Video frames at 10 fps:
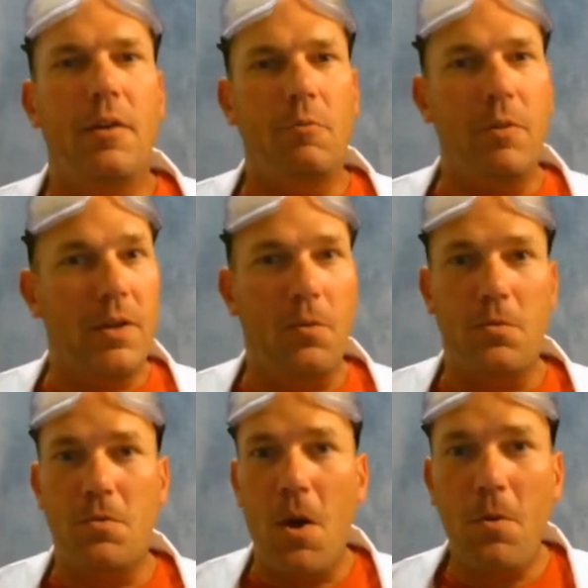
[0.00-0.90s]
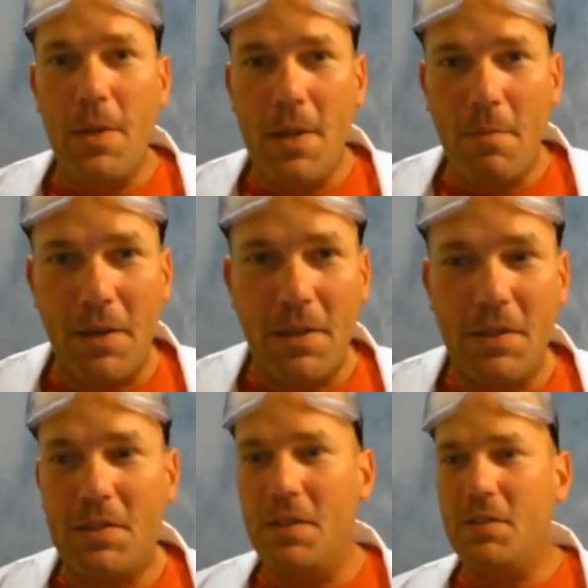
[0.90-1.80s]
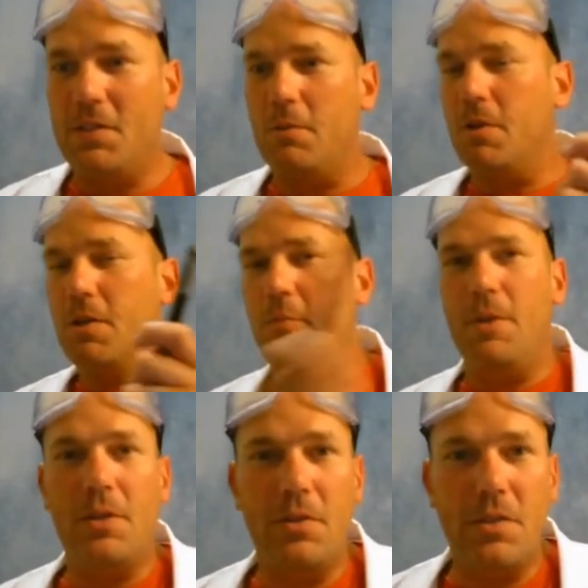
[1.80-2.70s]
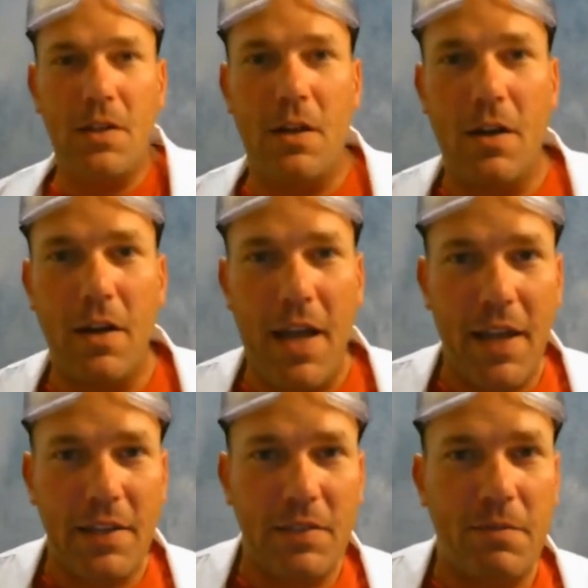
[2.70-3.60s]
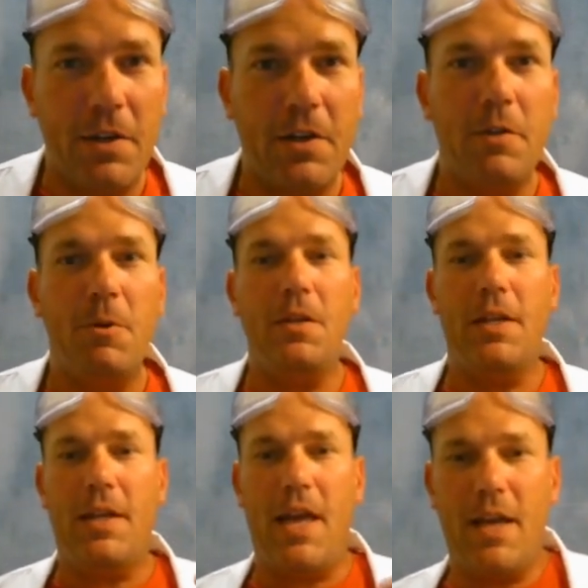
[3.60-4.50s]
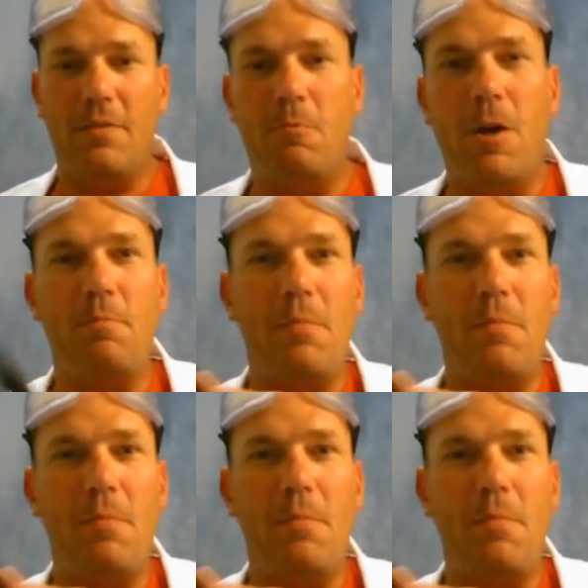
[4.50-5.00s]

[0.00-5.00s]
We don't know the abundances, so we're going to be using our x variable and 1